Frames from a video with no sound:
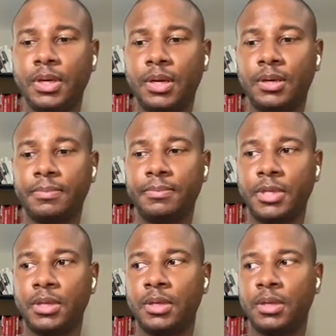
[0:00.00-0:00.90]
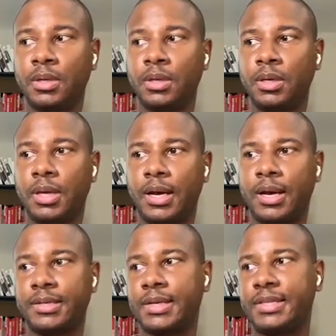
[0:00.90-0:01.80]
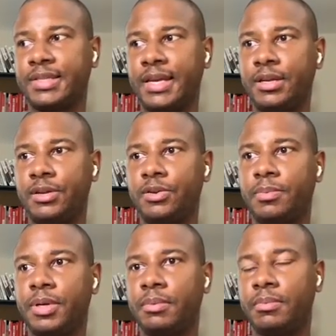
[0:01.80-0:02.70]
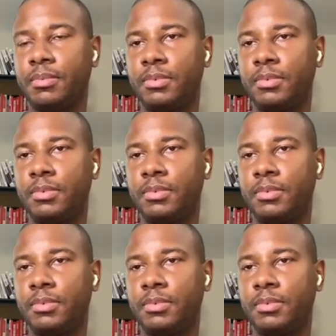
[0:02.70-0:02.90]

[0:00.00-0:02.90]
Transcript: I say new, but